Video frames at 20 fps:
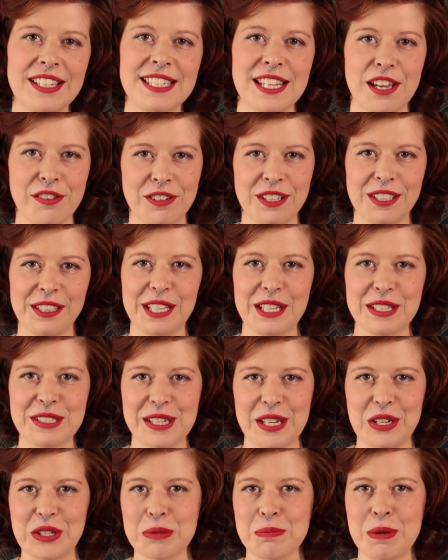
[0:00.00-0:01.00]
Definitely a
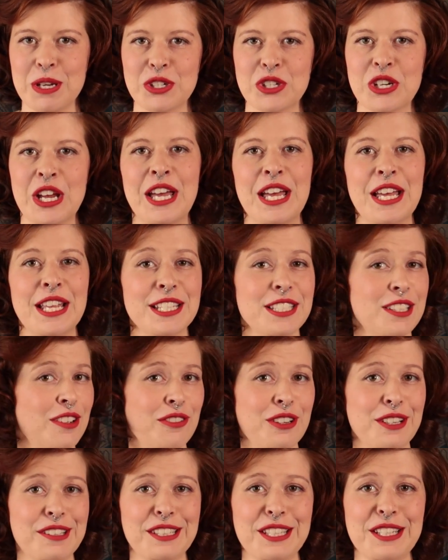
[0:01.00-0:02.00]
sales pitch,
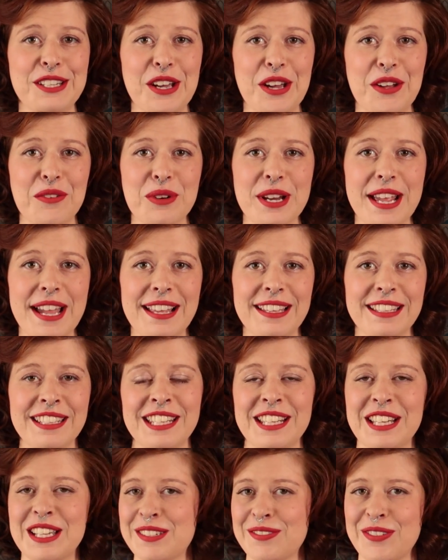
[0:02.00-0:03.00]
definitely not
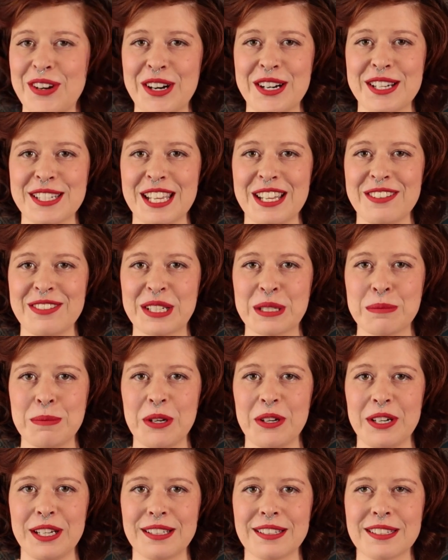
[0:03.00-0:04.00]
reality as far as I've
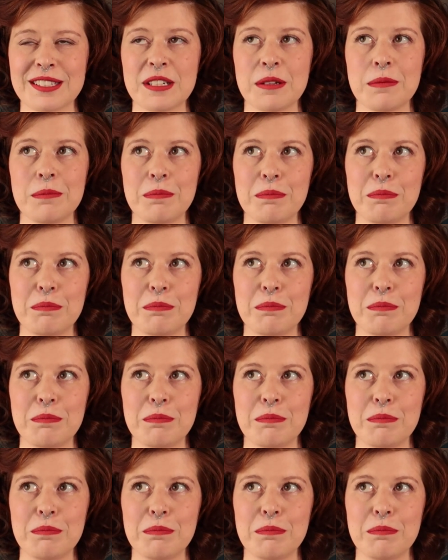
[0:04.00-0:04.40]
experienced.